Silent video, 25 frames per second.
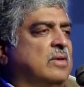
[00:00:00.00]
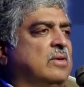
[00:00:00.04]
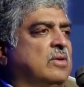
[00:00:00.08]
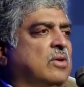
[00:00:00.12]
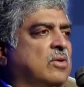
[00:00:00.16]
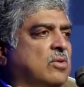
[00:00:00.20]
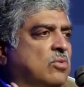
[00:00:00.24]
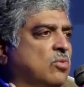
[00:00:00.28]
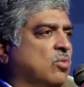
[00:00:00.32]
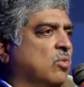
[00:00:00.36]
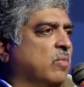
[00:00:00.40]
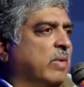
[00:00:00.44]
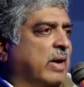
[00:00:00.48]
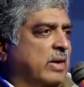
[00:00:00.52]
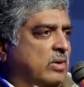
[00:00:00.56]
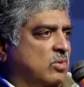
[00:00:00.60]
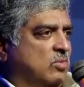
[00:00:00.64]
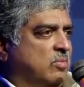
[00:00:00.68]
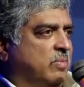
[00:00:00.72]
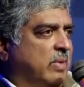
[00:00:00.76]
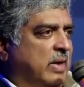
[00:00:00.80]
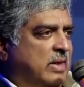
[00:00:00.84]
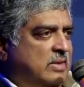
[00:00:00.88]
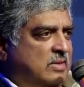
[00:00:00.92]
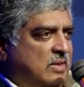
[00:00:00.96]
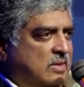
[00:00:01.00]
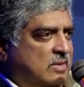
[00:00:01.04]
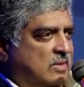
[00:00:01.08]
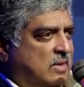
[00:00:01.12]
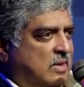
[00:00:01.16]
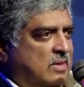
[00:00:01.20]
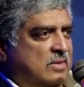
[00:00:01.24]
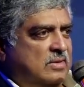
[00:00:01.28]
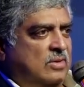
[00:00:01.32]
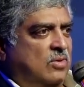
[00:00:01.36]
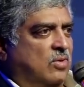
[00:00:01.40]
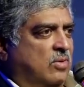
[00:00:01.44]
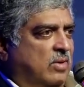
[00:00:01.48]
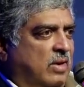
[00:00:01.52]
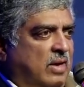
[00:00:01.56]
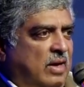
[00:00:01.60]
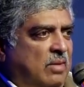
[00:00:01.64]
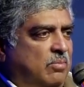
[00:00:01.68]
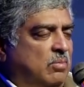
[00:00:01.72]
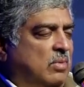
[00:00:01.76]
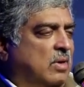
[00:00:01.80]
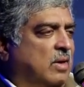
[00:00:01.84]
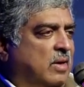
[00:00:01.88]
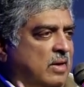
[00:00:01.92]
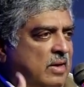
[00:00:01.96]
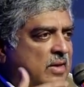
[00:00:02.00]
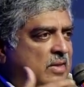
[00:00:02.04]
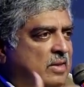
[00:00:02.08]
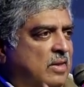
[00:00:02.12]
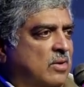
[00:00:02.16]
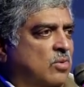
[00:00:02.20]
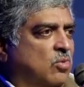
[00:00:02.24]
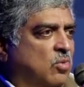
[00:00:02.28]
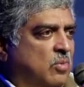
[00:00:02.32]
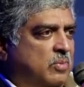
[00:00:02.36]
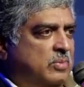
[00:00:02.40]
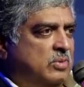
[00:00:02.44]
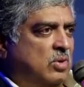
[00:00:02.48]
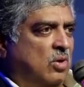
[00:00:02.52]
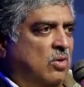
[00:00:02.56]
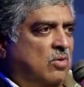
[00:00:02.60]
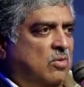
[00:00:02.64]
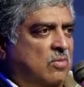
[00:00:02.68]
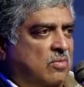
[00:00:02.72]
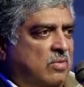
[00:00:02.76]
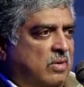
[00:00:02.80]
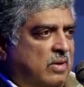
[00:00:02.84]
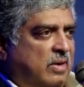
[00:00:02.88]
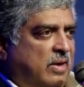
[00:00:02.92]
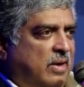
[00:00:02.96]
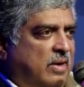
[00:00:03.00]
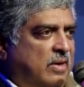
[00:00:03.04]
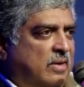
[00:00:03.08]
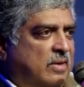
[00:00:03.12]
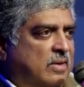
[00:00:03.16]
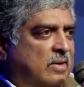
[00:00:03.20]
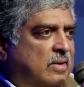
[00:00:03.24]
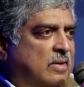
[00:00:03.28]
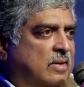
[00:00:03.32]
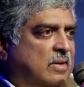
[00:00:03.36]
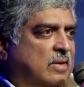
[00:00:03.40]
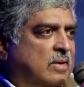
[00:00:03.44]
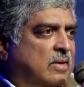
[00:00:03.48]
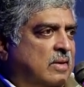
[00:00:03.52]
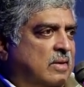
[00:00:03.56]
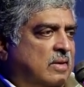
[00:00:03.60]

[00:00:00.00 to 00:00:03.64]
You have to go back to basics and say, okay, I'm learning the ropes all over again.